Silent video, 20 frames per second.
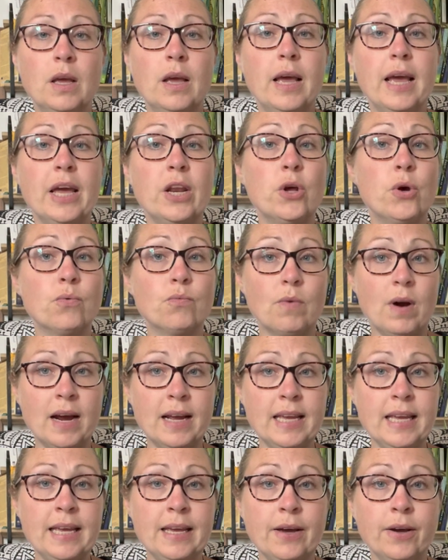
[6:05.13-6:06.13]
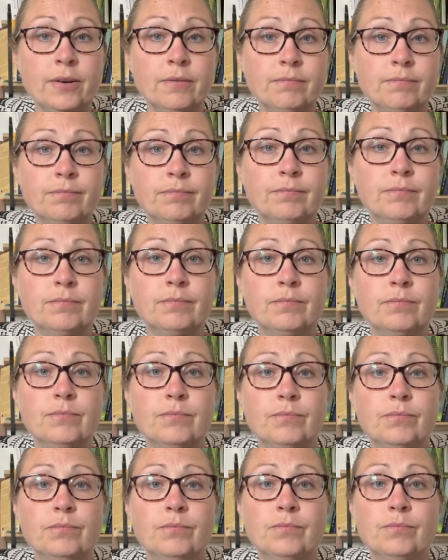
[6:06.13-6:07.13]
in her right ear,
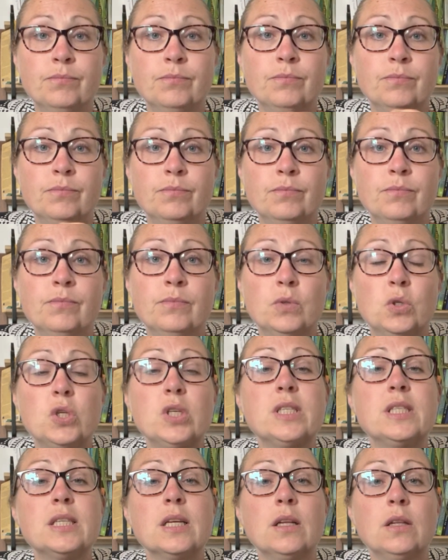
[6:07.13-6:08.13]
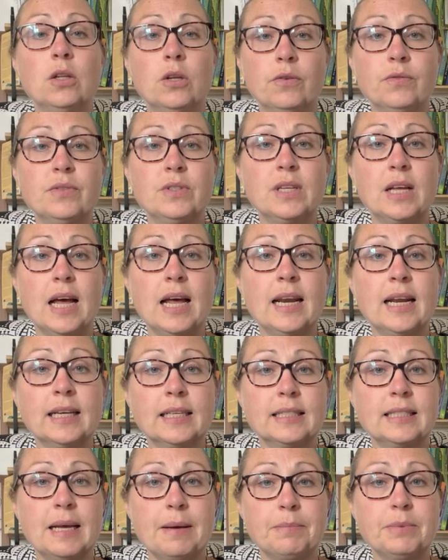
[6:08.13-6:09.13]
she still loves and
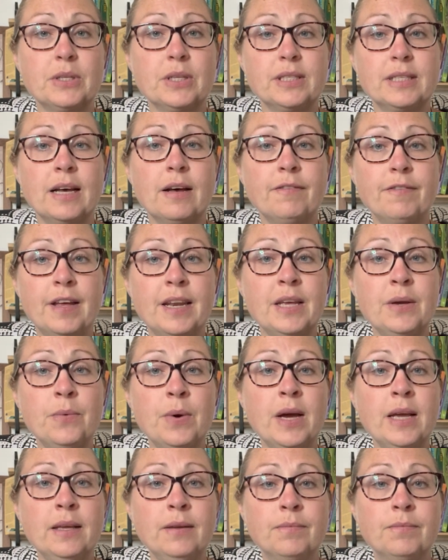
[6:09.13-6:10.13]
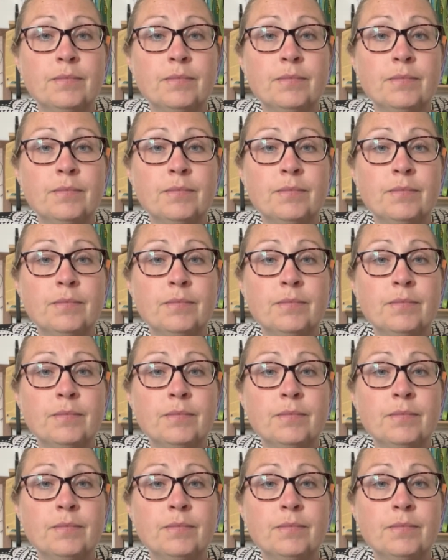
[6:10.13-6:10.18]
accepts herself anyway.